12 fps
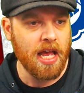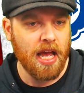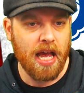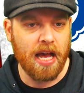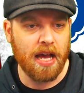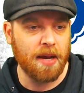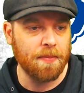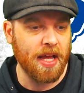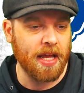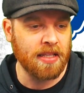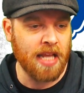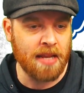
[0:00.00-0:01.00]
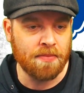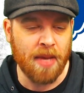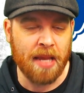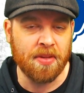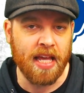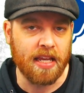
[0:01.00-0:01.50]
And
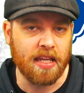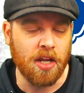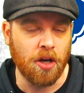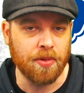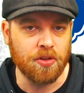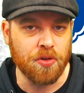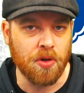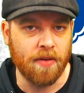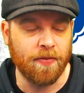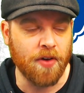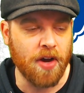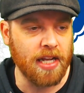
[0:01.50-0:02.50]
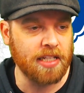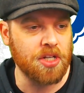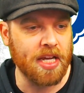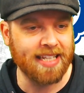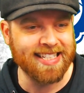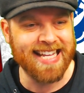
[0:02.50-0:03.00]
maybe that can help you try and finally
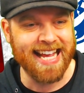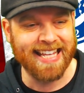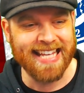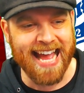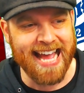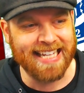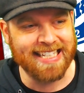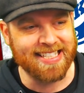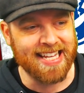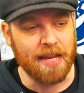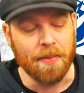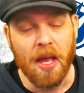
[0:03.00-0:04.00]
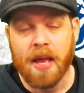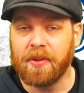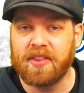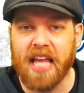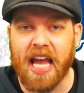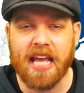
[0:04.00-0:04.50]
chase down that ace team.
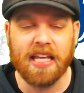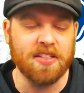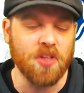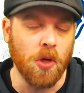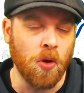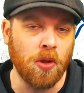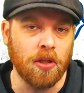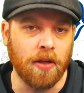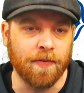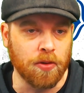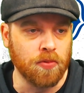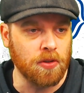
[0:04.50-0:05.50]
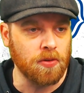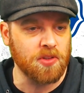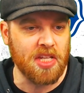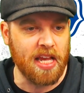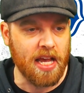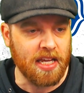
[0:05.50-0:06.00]
But that is all of the
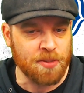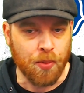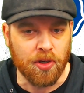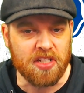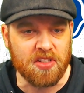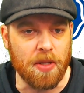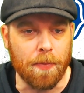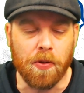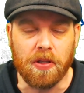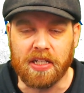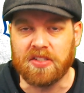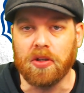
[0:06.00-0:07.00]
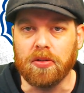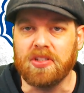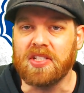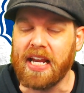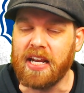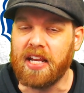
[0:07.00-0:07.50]
rules here. It's pretty simple. It's all
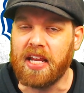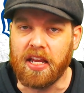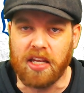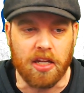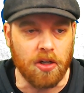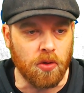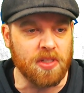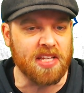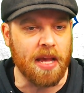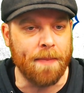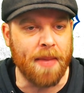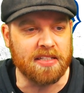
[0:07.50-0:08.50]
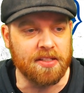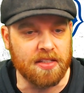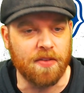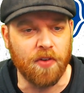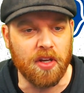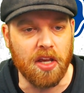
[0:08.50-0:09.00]
stated here. You can always come back to
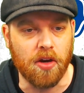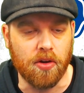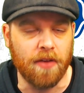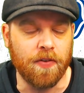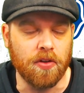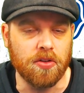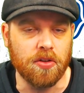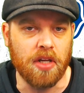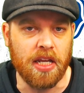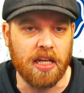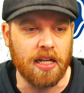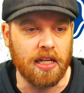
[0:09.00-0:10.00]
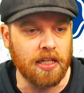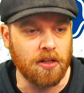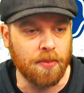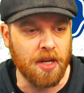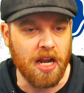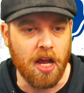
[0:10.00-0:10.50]
this video if you do need a
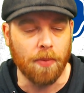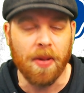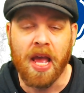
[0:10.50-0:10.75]
little bit of help.